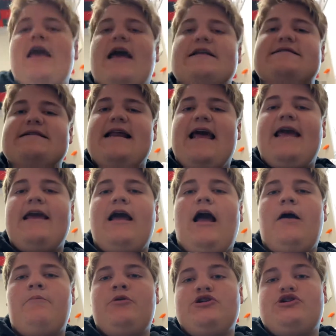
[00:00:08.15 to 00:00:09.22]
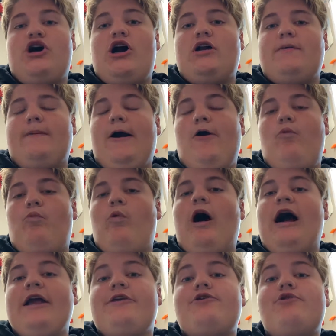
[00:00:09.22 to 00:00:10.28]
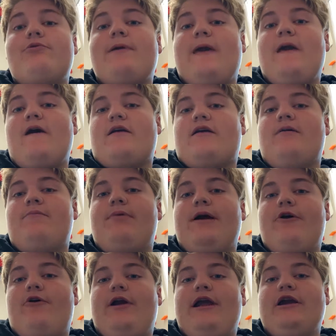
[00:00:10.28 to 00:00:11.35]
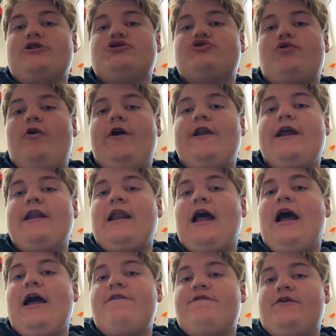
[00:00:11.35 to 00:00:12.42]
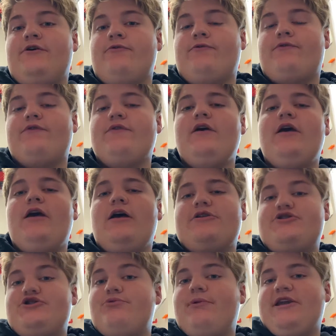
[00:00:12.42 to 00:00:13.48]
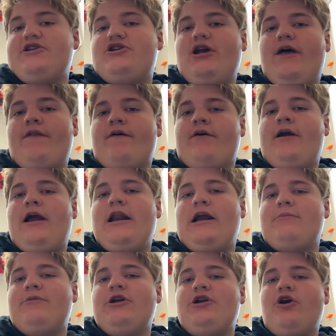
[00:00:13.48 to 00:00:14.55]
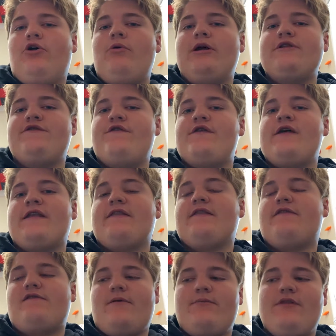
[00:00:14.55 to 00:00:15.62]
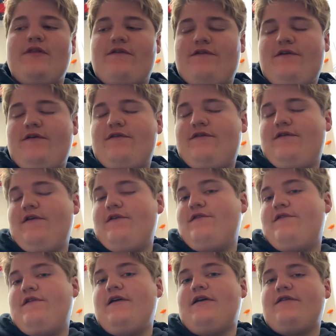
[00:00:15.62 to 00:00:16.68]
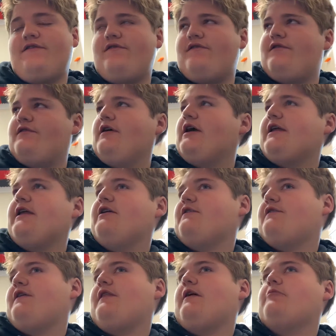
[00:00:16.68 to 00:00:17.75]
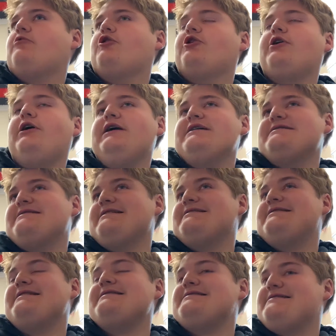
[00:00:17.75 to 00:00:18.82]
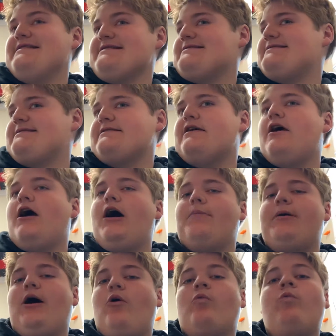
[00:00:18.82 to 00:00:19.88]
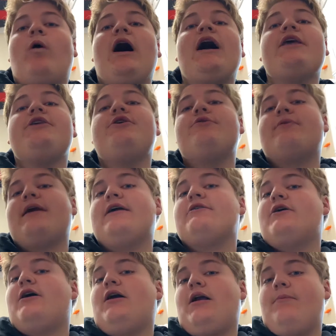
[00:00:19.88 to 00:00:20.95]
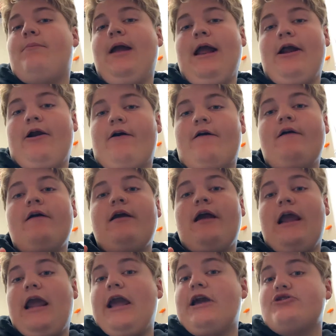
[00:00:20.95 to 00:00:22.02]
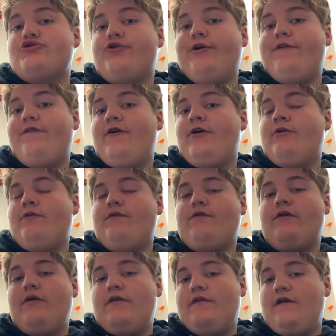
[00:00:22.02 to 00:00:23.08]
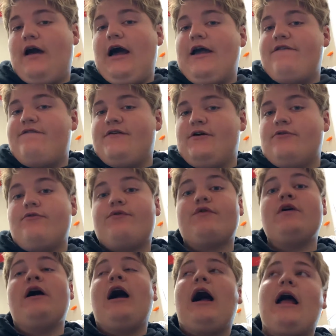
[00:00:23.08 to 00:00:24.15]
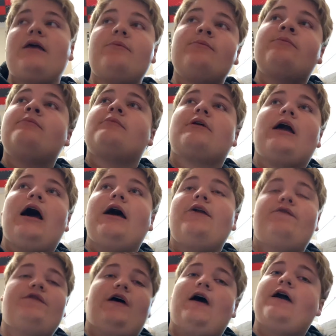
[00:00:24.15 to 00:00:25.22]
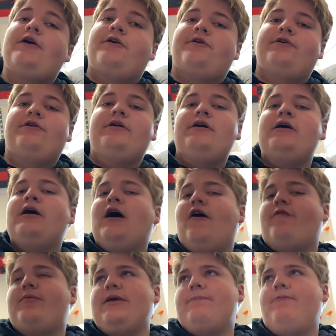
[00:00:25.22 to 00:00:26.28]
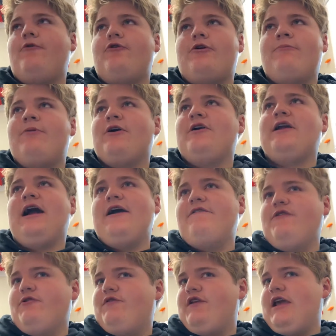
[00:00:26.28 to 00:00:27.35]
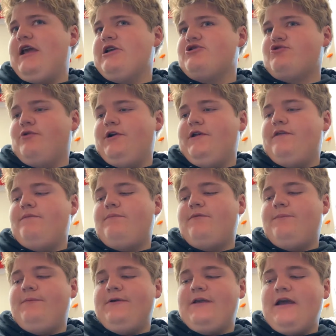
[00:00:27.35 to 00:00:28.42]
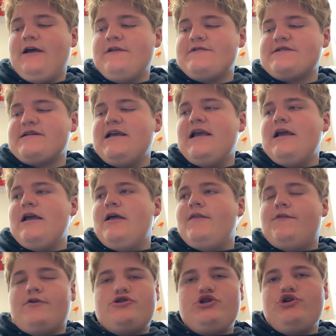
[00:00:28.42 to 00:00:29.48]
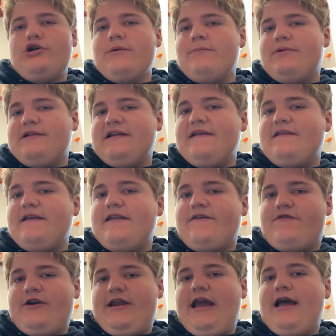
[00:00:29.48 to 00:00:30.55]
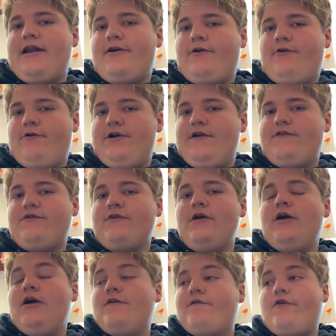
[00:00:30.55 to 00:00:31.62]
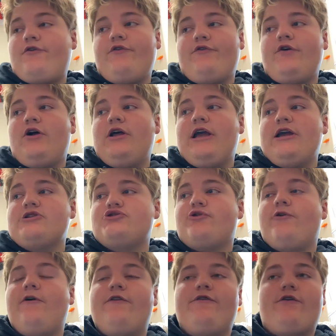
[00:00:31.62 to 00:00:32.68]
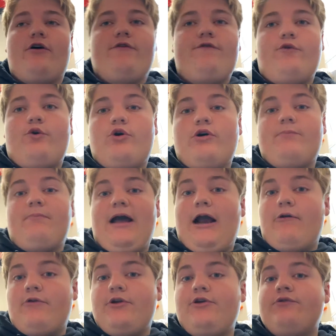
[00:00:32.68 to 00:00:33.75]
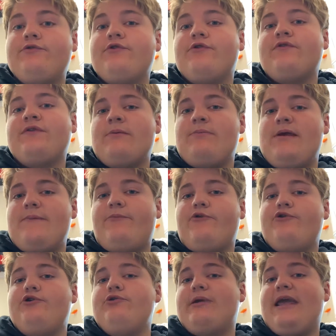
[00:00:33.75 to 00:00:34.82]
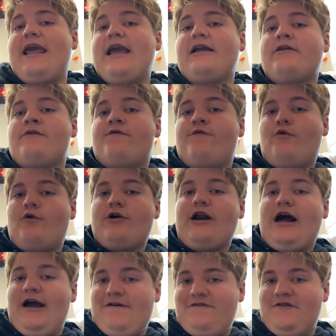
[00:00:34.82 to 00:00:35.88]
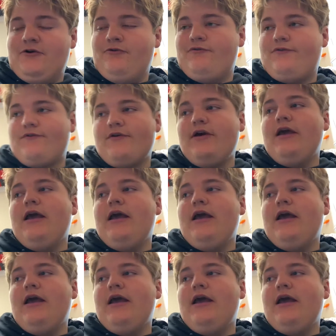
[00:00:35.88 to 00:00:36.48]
And today I'm going to talk about why you can't compare Android and iPhones to each other. And I'm going to go into some of the statistics, I cannot say that word, statistics about why you cannot compare Android phones to iPhones. I'm kind of tired of people comparing iPhones to Android because they're two completely different categories. First of all, Androids are for power users and people who can't afford iPhones.